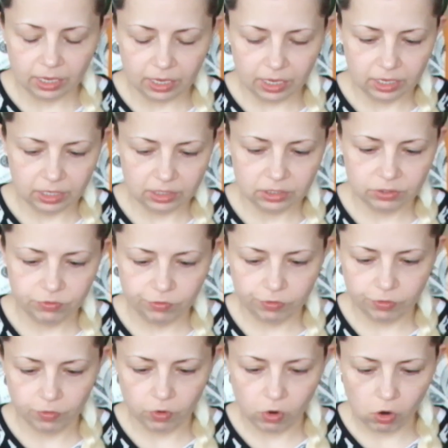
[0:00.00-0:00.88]
It's
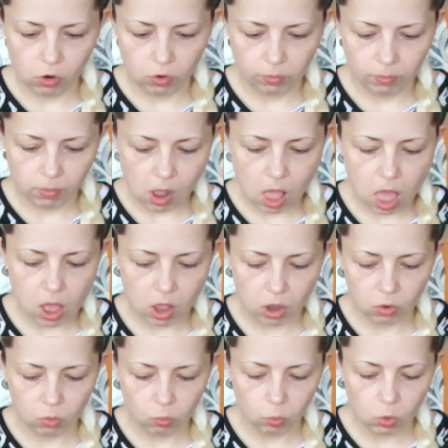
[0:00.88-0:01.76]
from
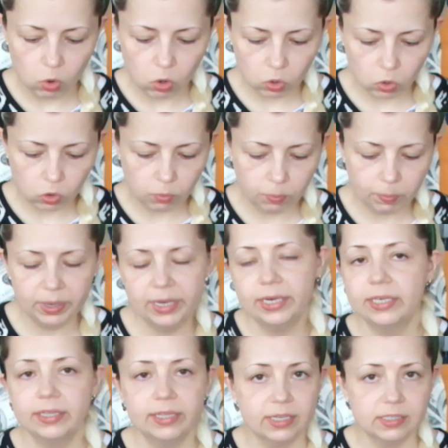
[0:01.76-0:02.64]
wool,
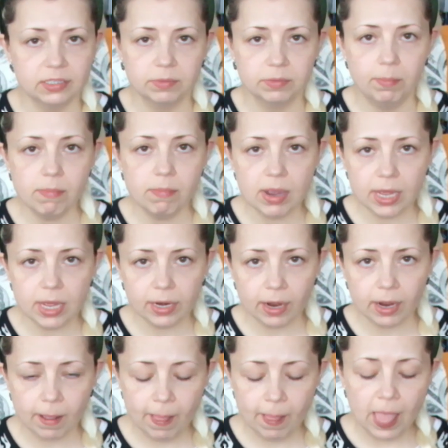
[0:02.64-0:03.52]
but it doesn't
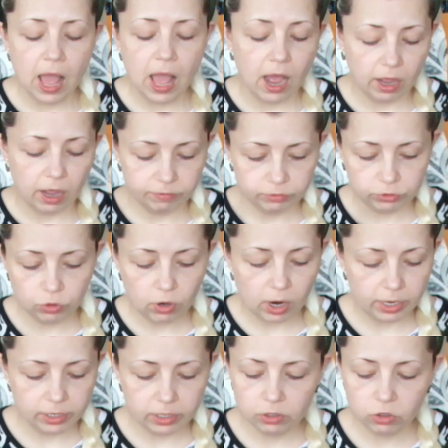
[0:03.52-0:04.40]
matter. I've
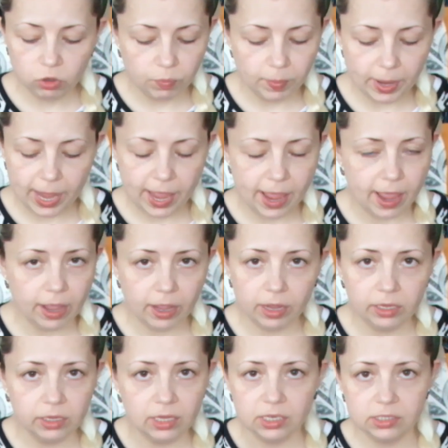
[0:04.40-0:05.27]
tried it on my
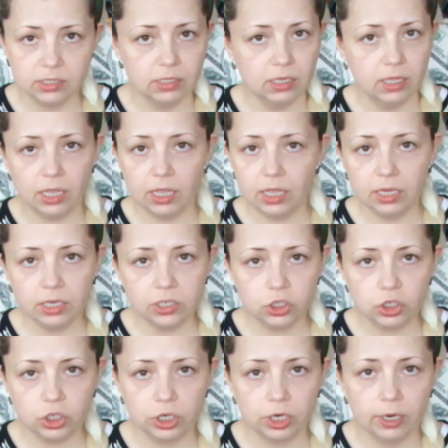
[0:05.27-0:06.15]
hair, it doesn't
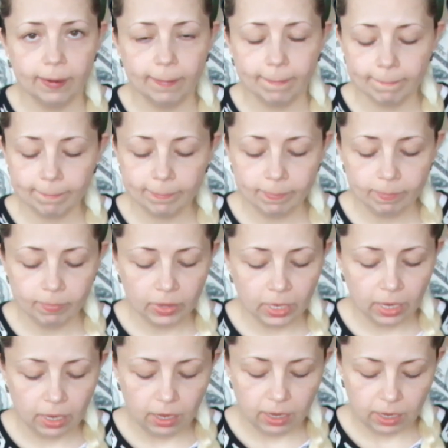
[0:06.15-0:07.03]
itch.
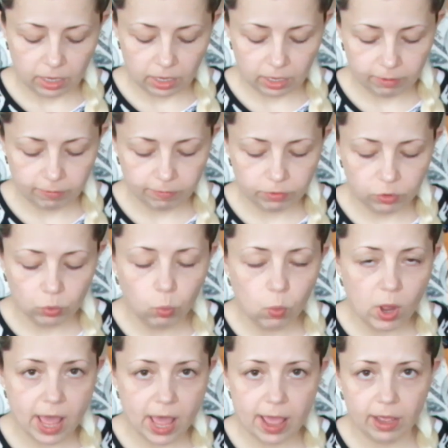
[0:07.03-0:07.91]
If you
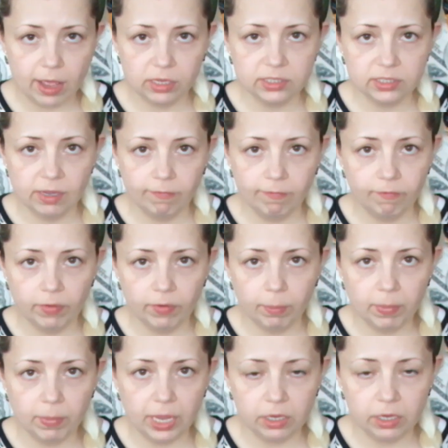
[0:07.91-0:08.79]
wear
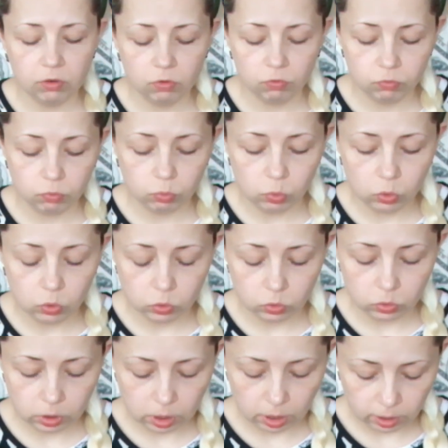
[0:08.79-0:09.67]
something made of
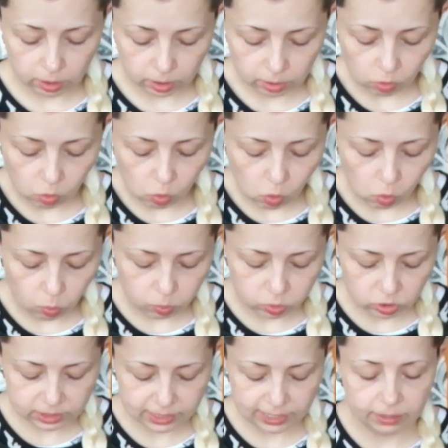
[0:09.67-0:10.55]
wool or
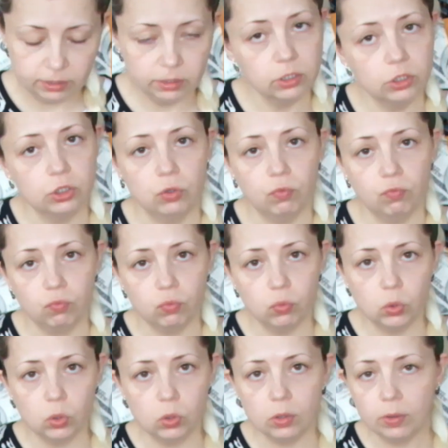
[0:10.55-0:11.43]
percentage of
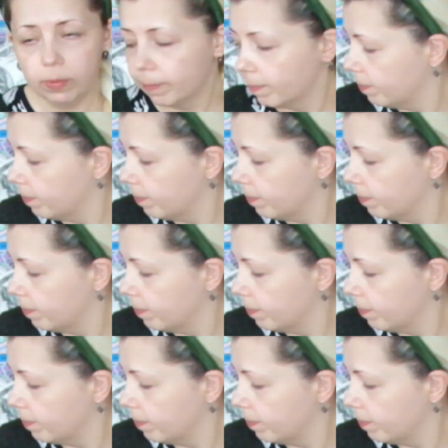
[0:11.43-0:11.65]
wool.